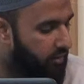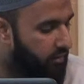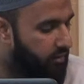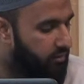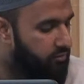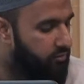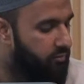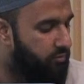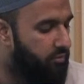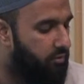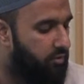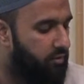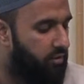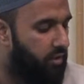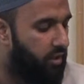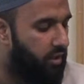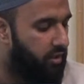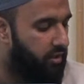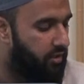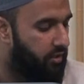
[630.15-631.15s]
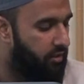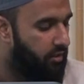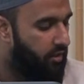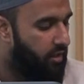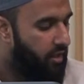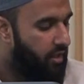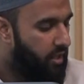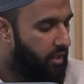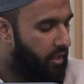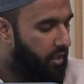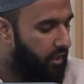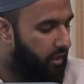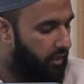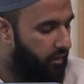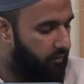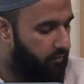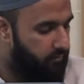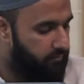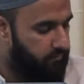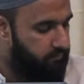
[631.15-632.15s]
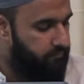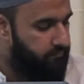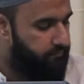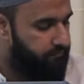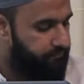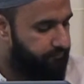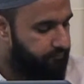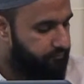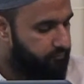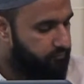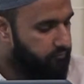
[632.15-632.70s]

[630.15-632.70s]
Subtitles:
Rasulullahi, and